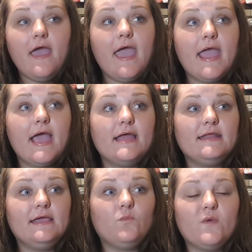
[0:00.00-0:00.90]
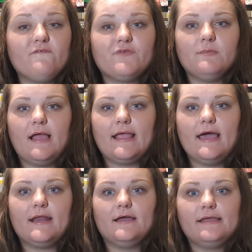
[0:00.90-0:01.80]
and it went from like
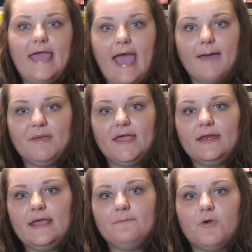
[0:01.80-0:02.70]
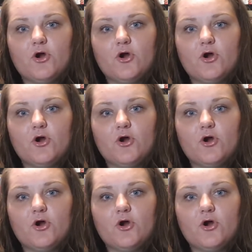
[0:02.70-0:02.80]
kind of cabin and